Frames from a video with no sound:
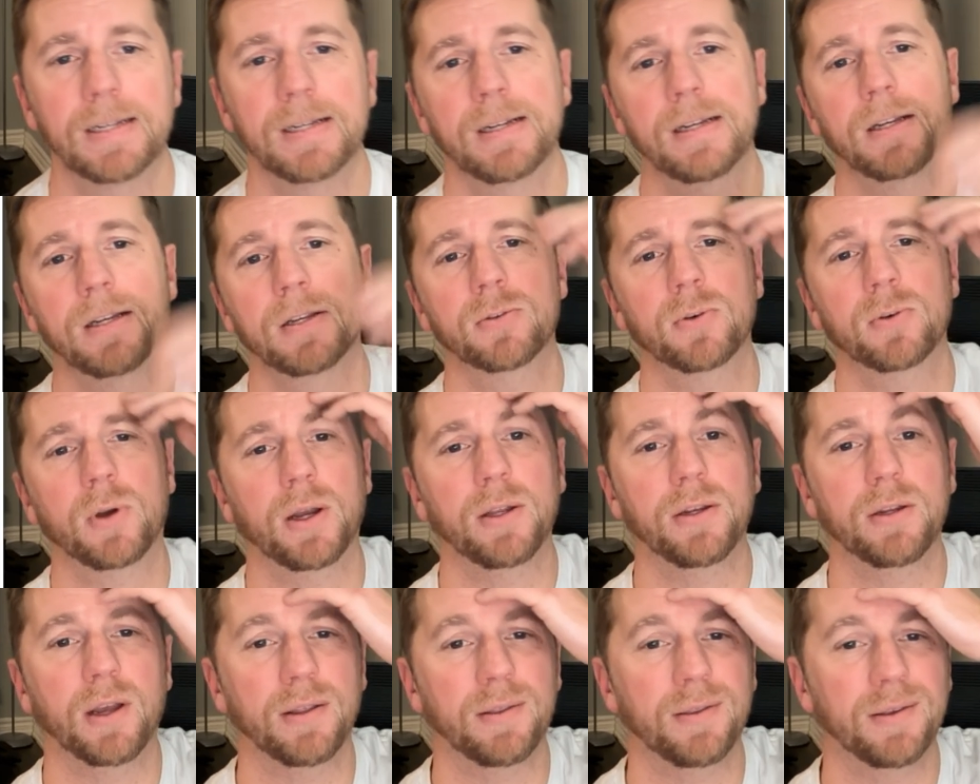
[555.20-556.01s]
so I
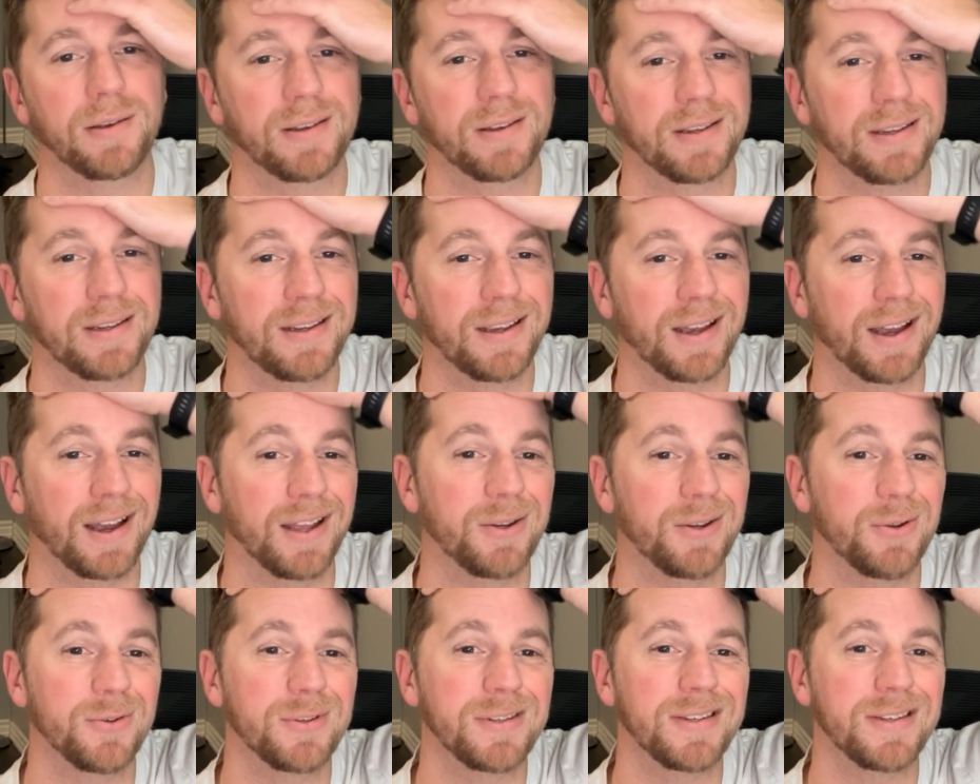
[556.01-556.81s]

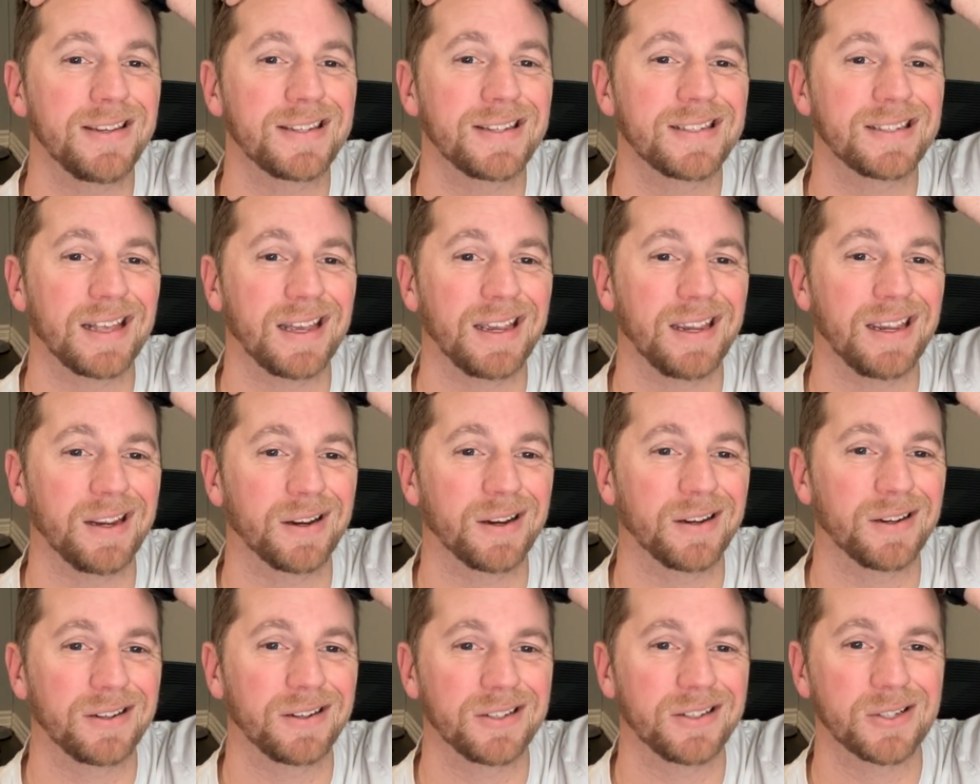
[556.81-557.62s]
do see sleigh
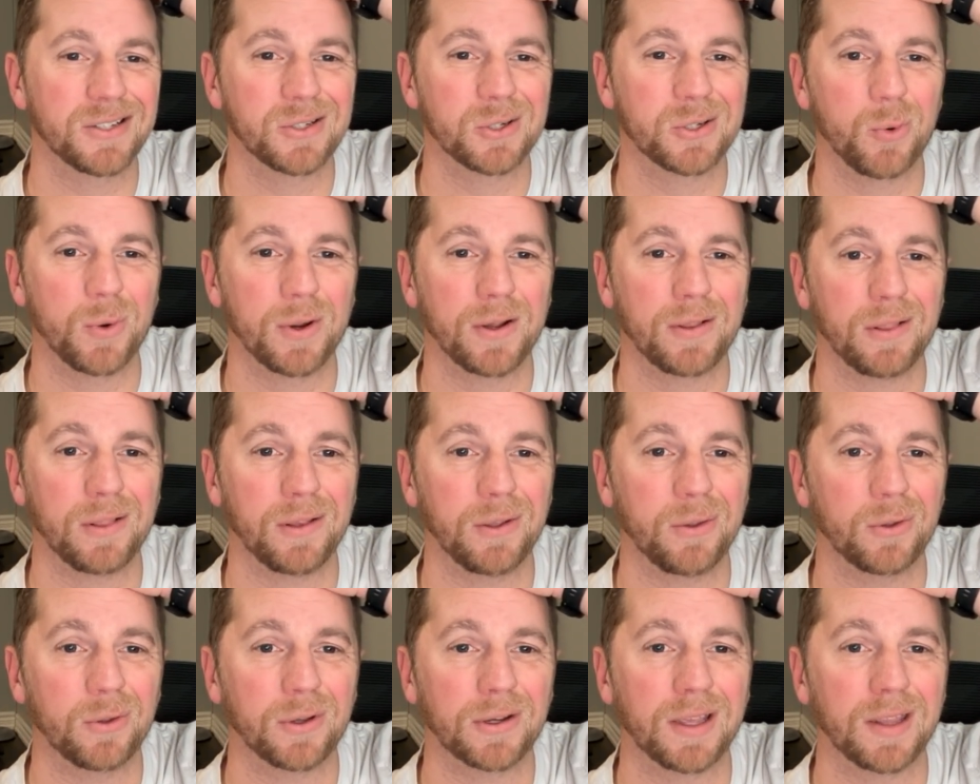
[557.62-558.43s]
here, just quickly
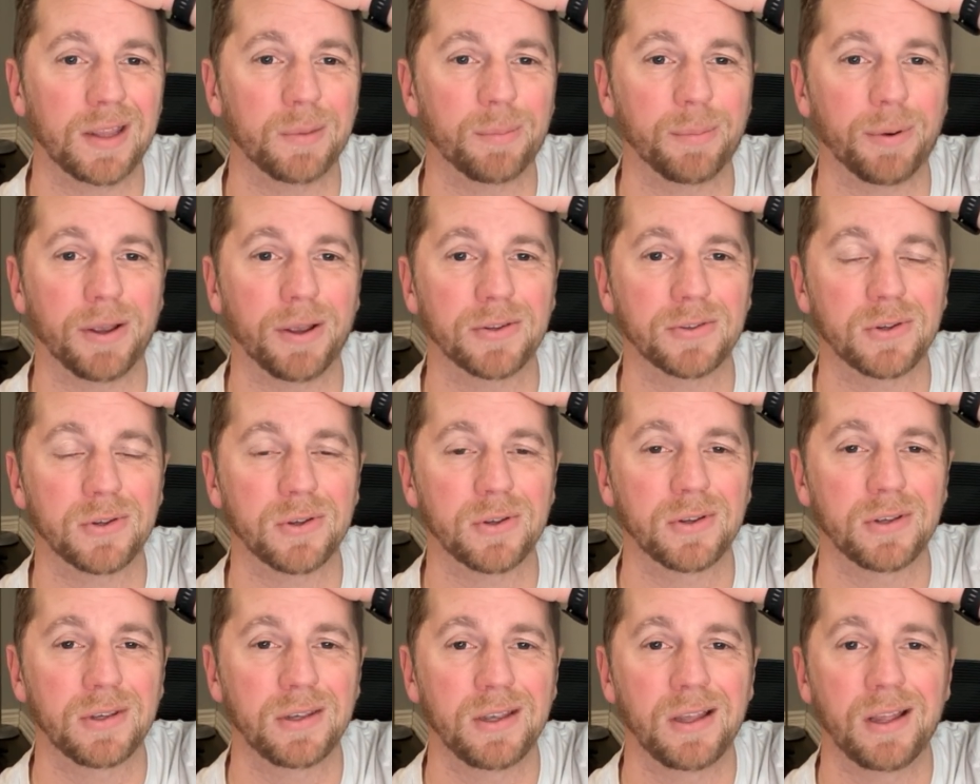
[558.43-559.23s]
looking at the puzzle.
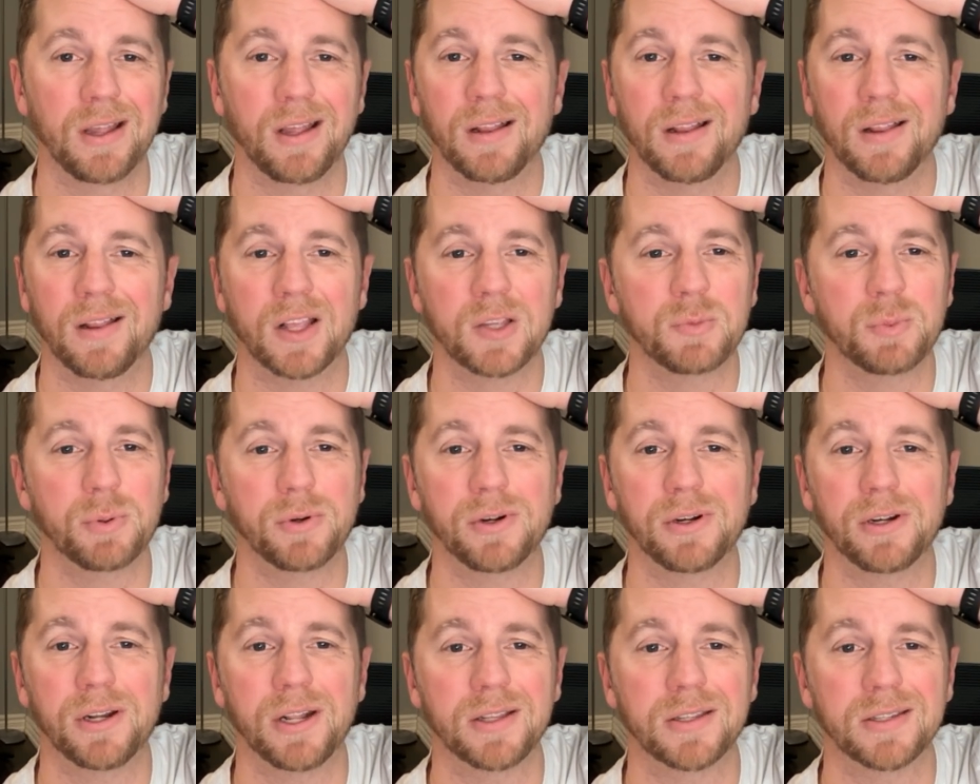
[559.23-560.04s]
Let's put
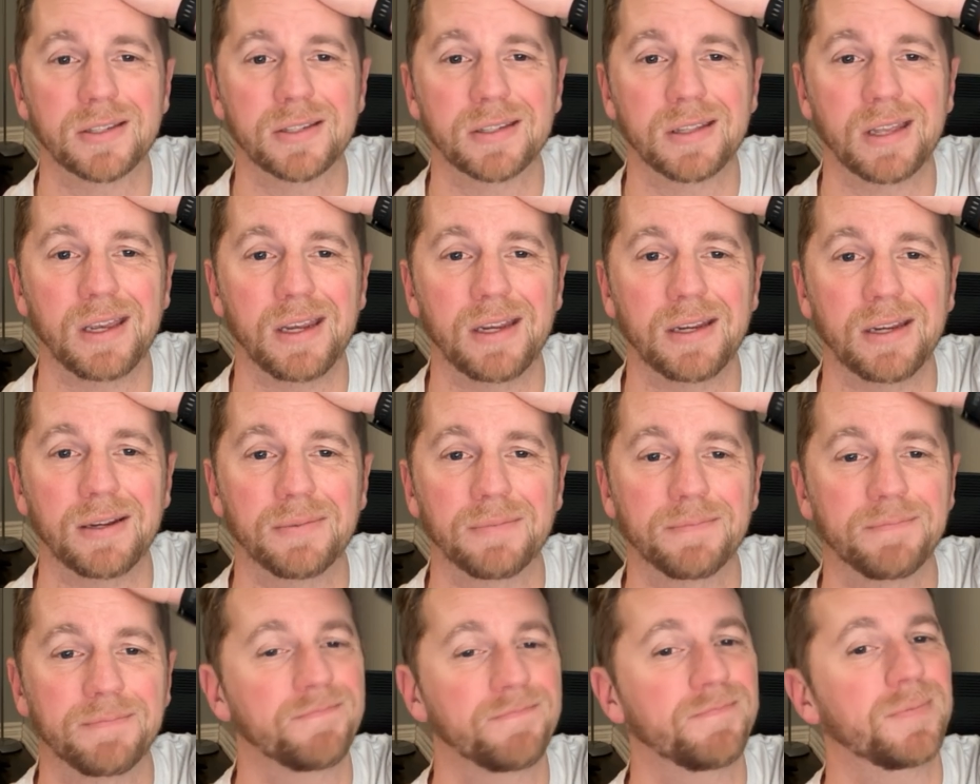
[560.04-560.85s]
it in. Sleigh?
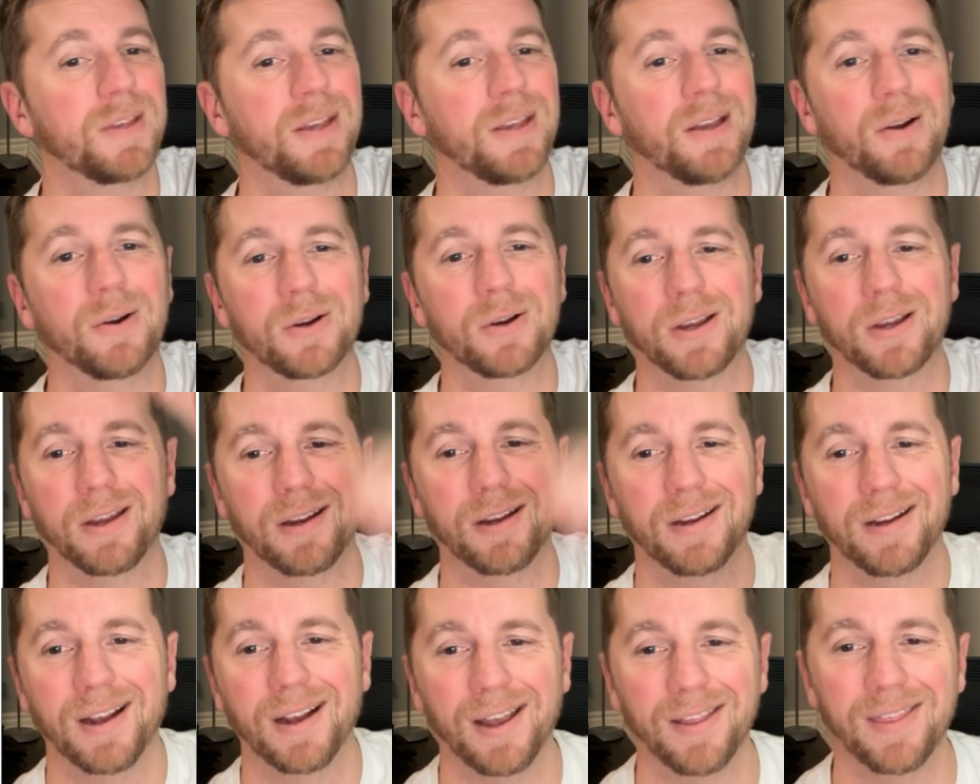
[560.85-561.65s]
Yeah, okay.
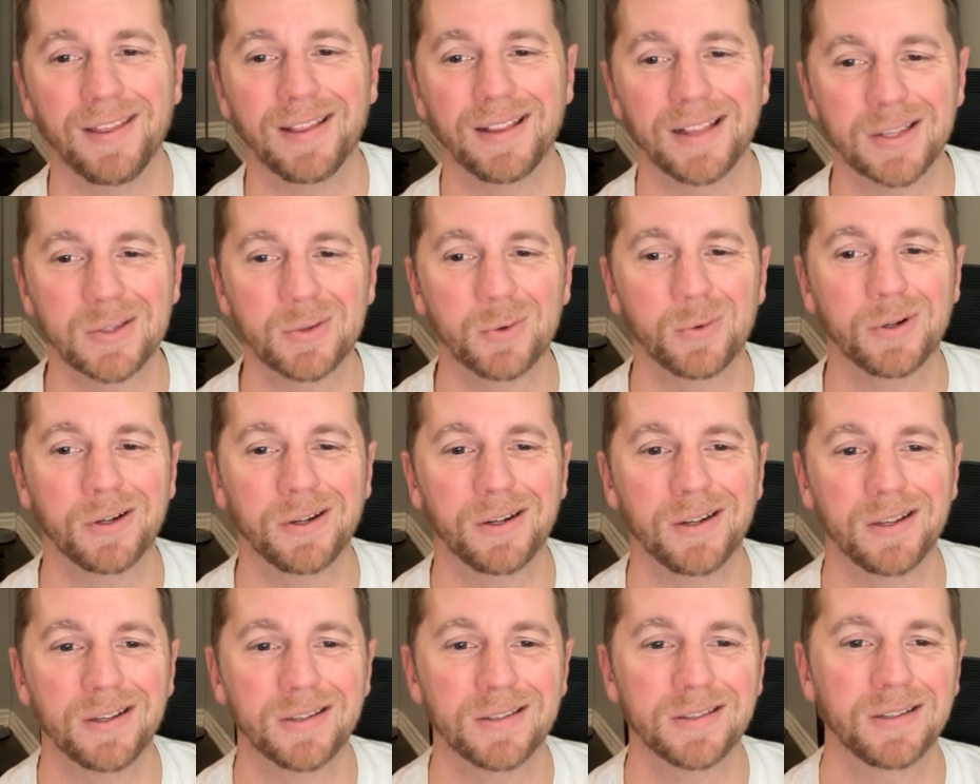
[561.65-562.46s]
I think that's what it
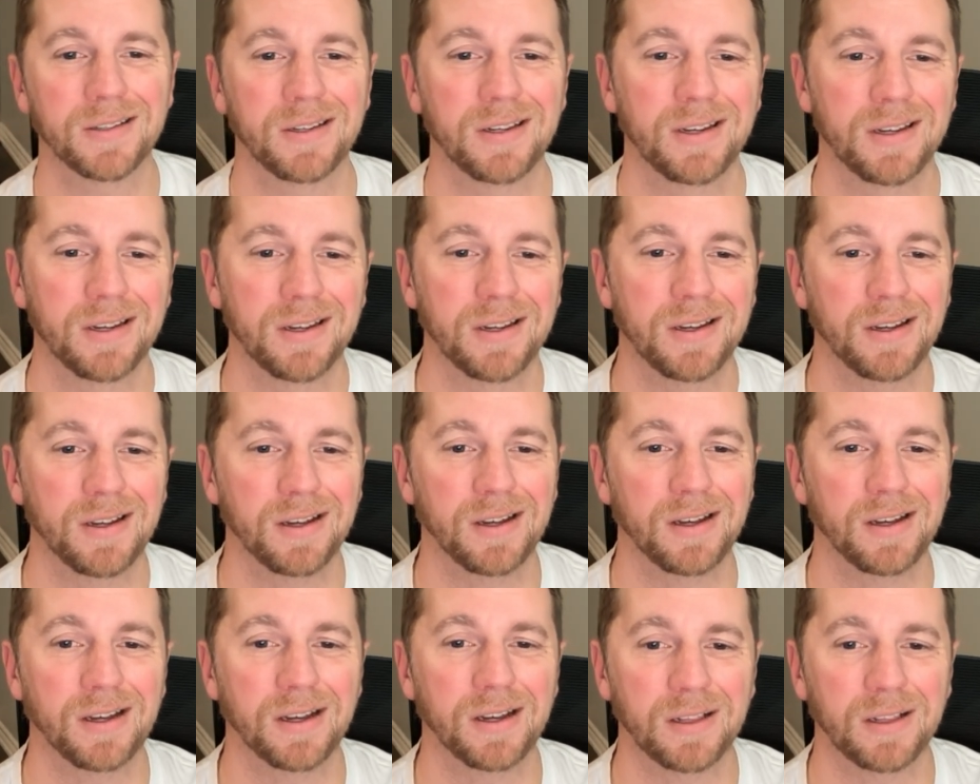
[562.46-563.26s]
is.
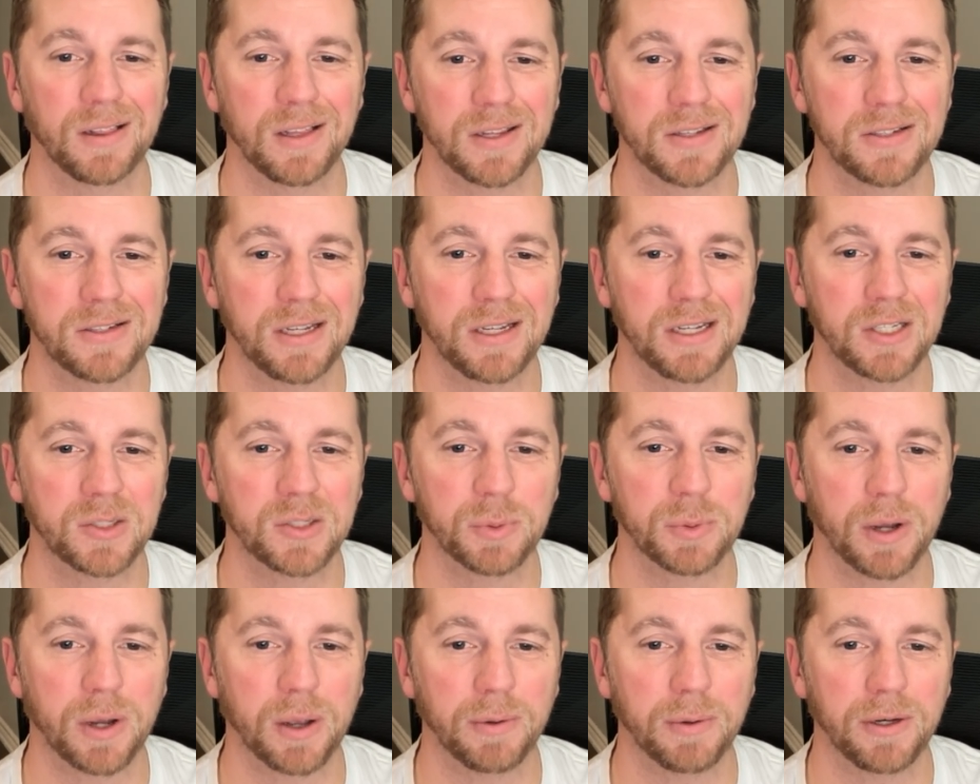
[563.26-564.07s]
Glistening's
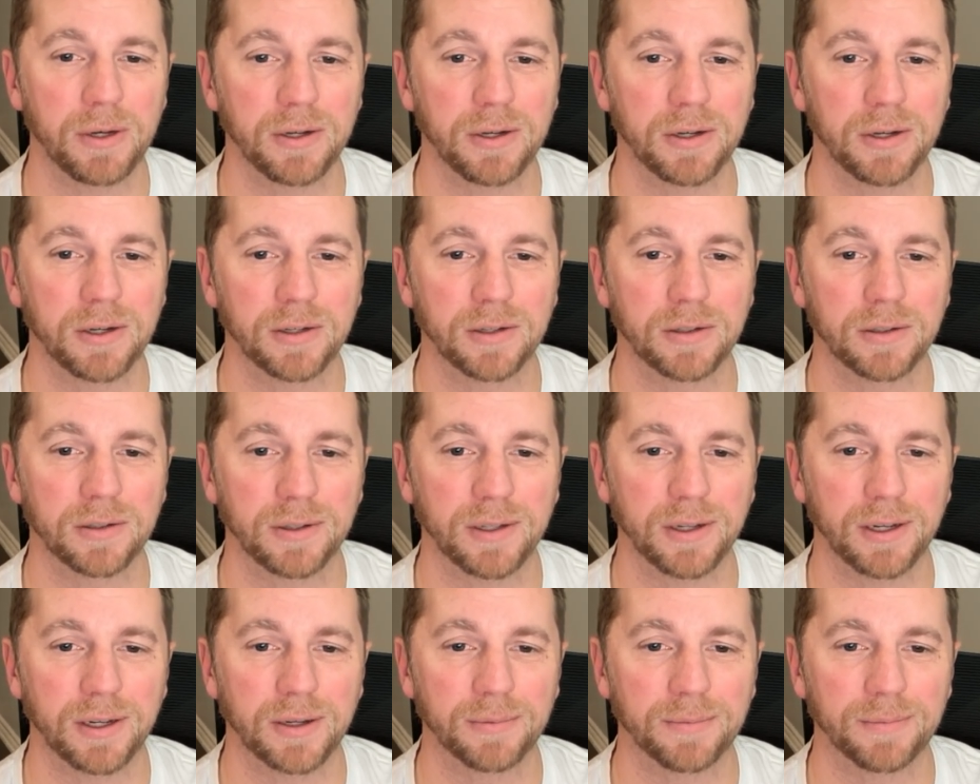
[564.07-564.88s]
probably in here.
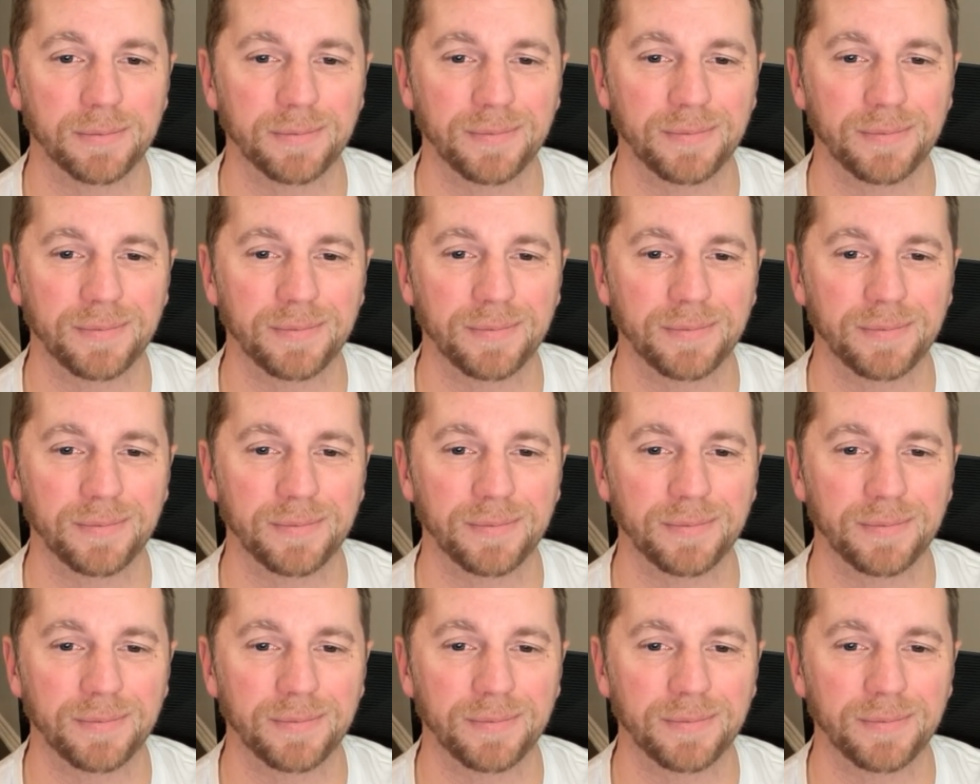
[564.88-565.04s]
Yep.